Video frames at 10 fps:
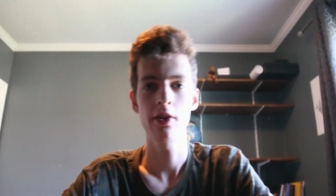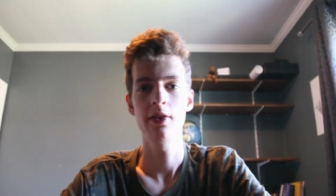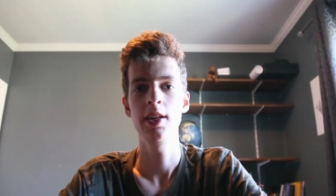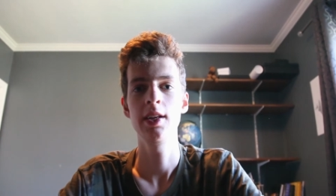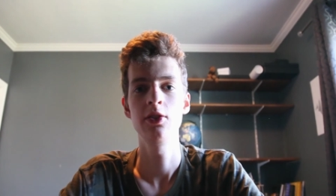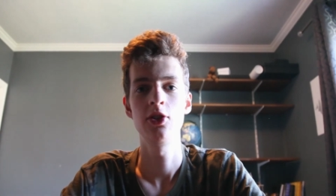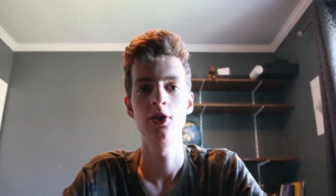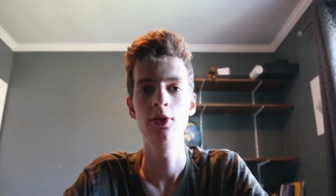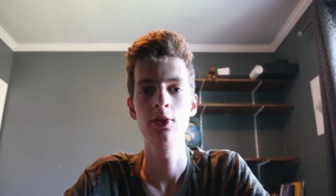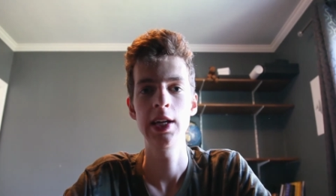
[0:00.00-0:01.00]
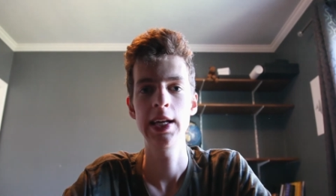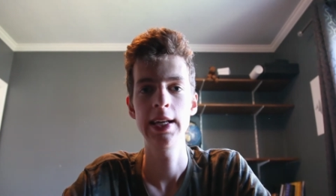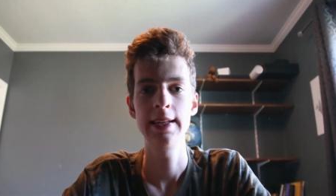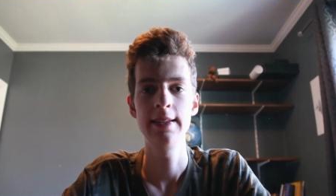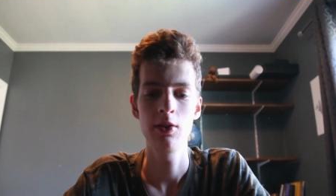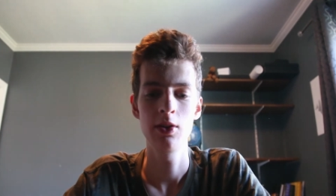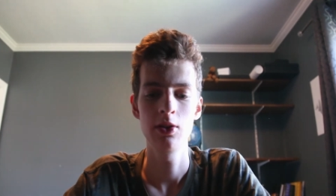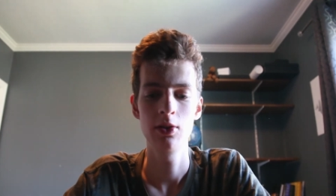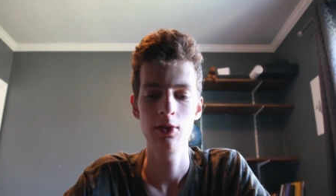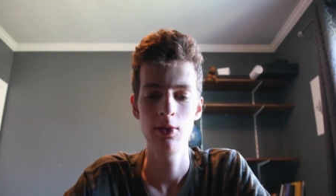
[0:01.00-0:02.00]
thing too is you can
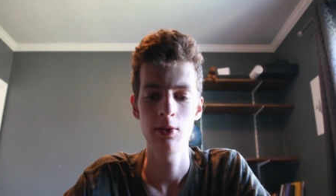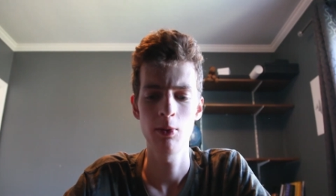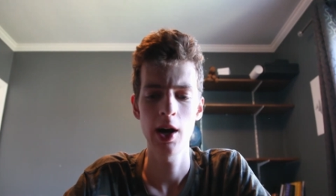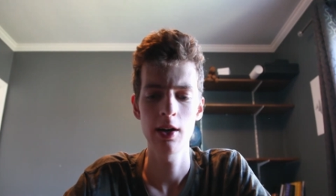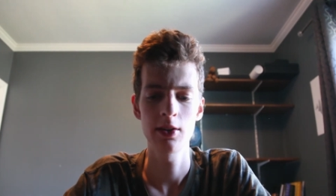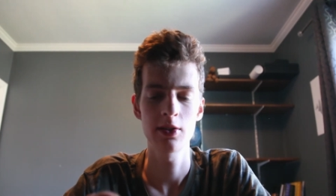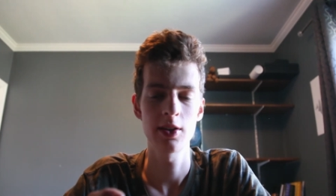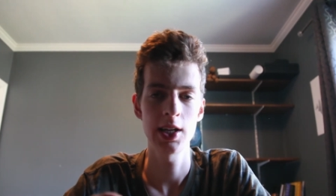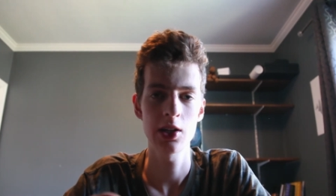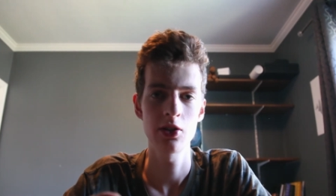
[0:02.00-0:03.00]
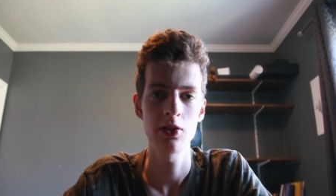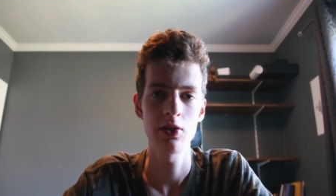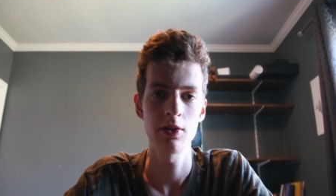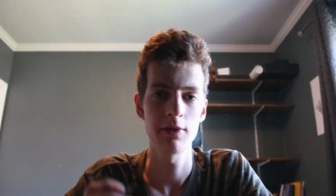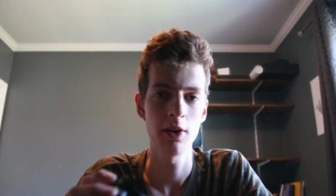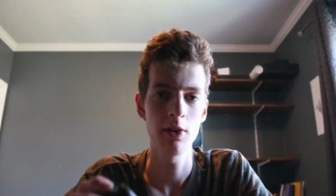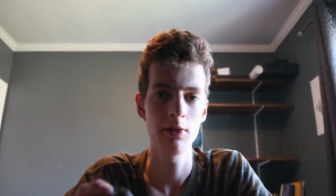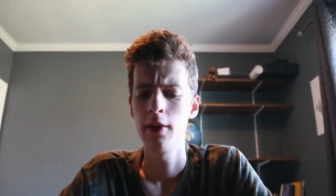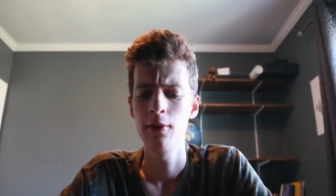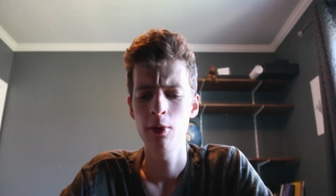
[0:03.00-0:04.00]
do wireless connection to your
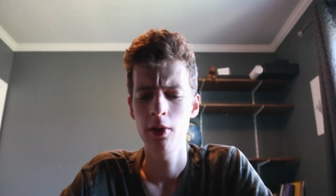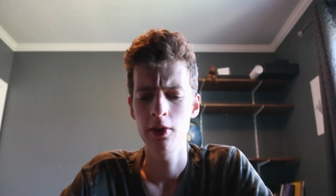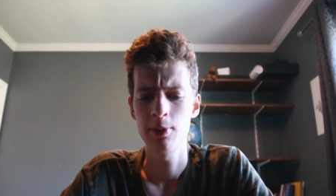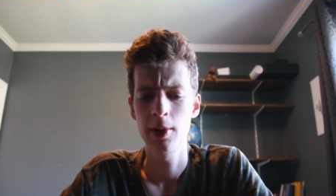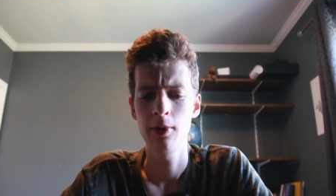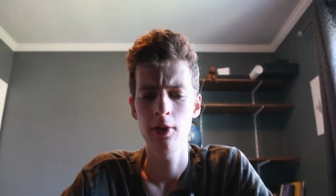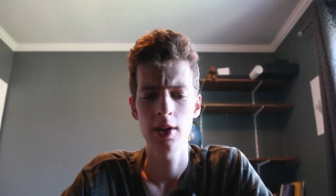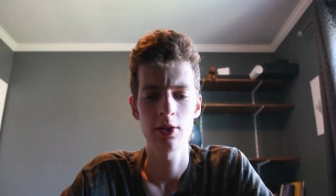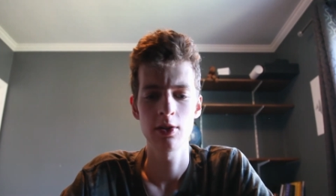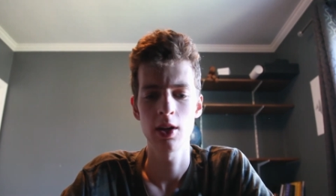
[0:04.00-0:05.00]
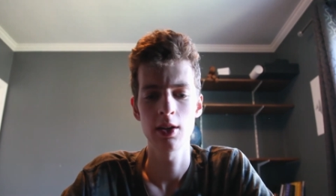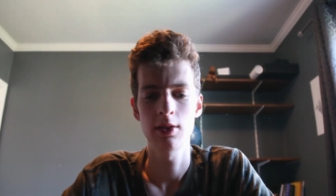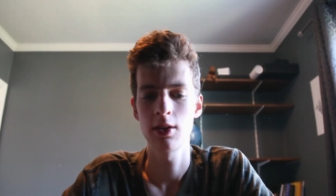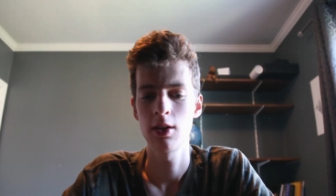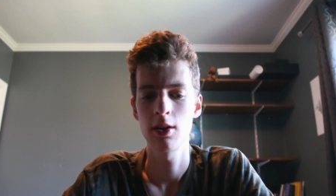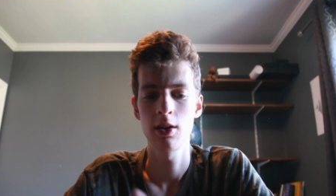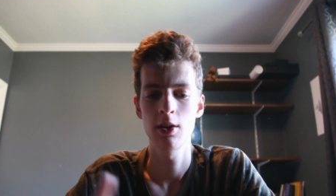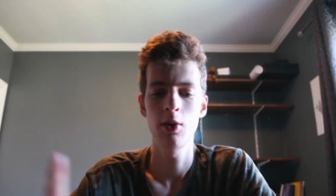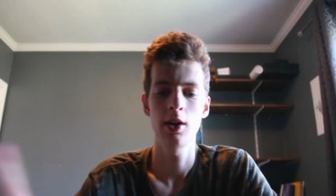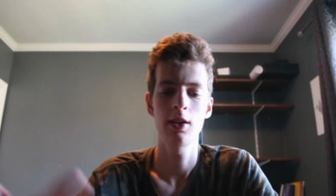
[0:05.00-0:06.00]
phone. If you're one of those people that just likes to
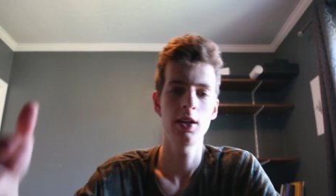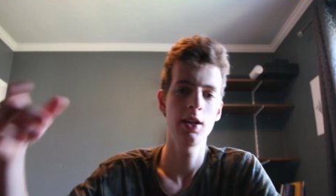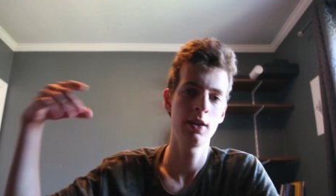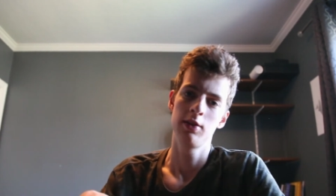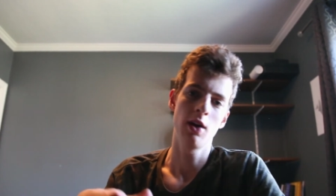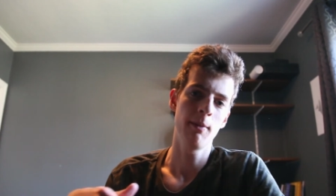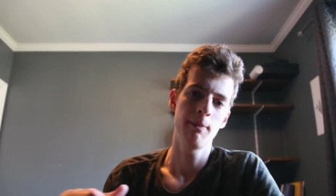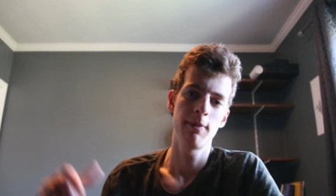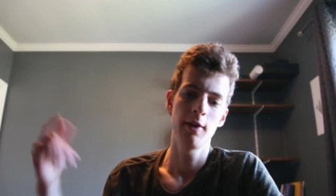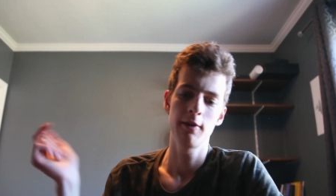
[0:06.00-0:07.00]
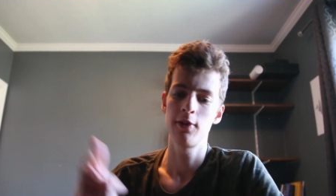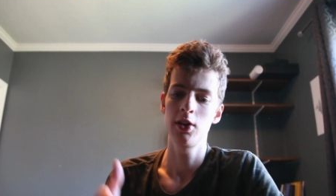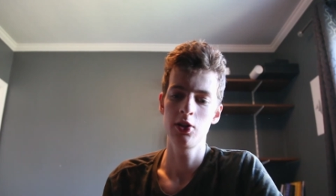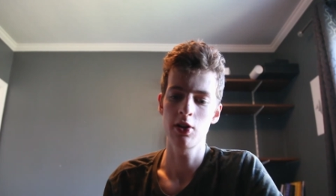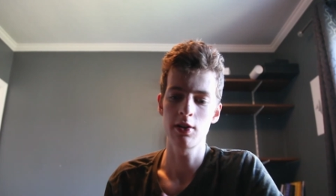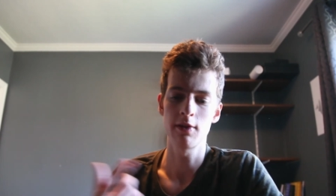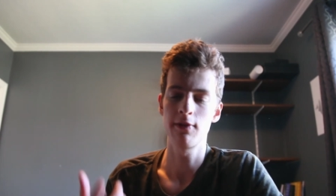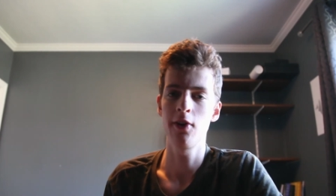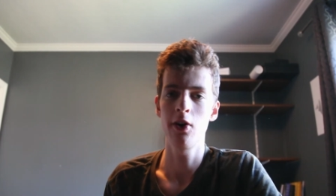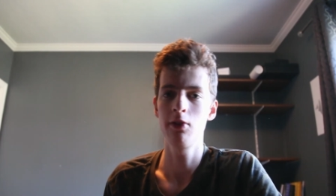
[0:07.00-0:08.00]
quickly dump your footage onto your
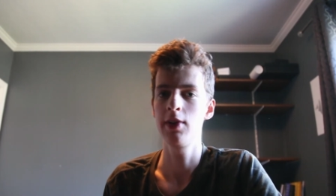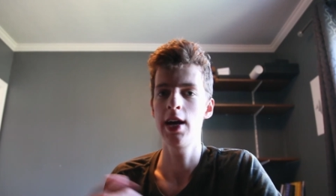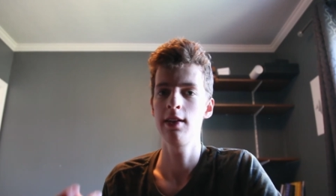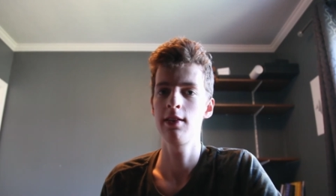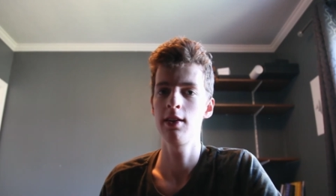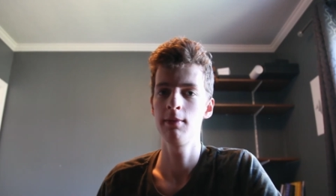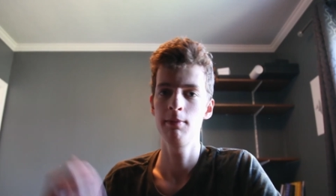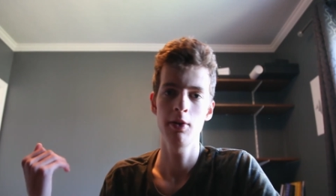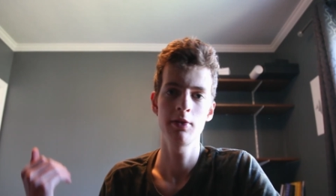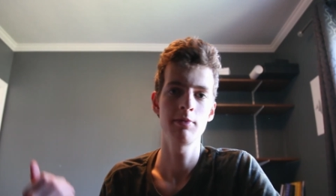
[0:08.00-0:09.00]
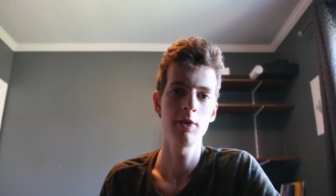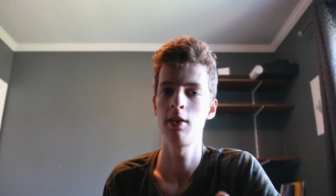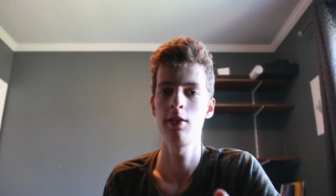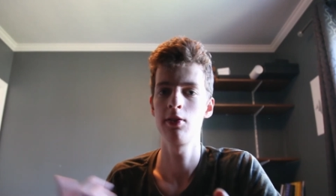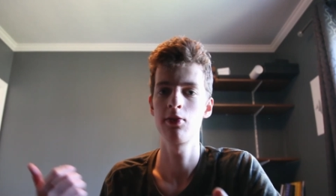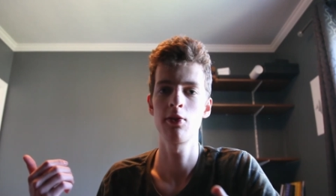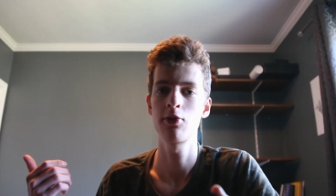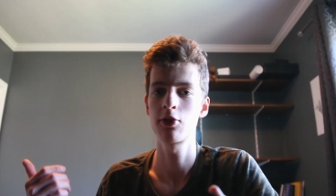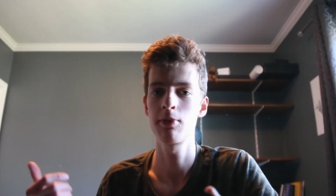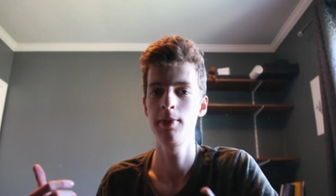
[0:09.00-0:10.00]
phone, edit them, post them on the
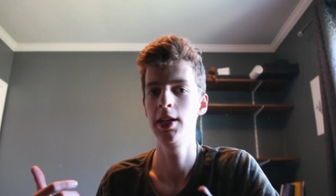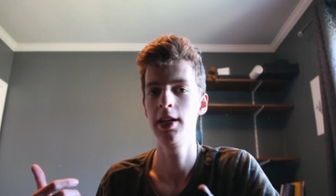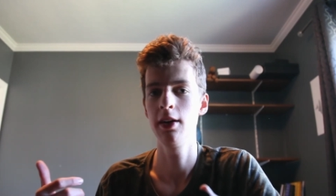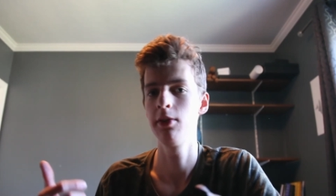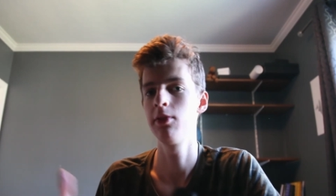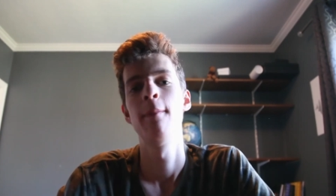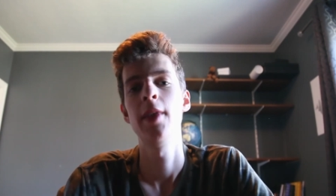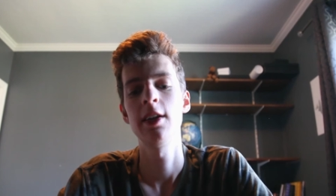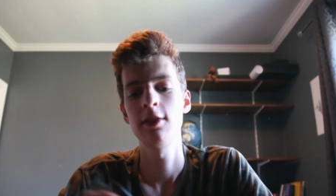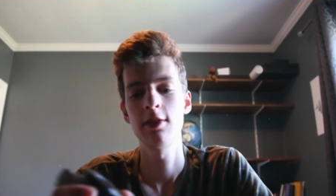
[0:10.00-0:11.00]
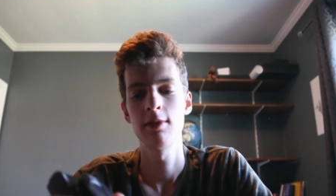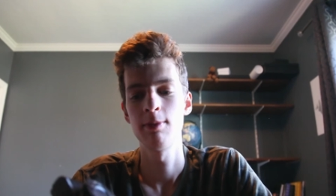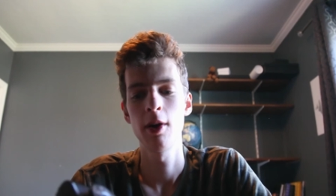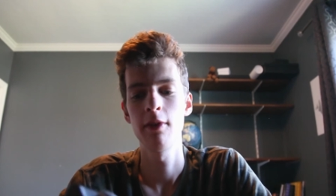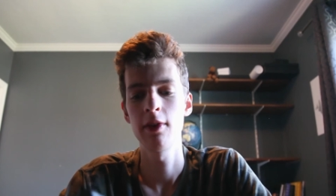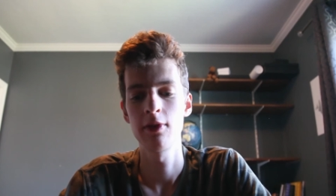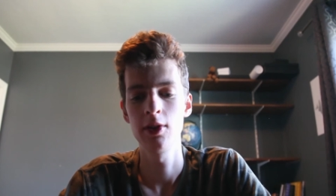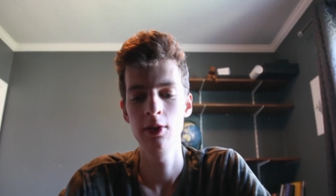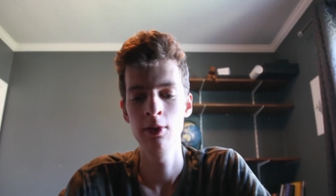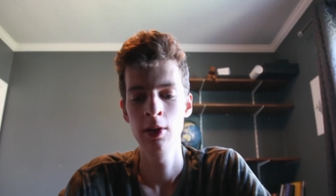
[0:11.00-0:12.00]
social medias, that's perfect for you.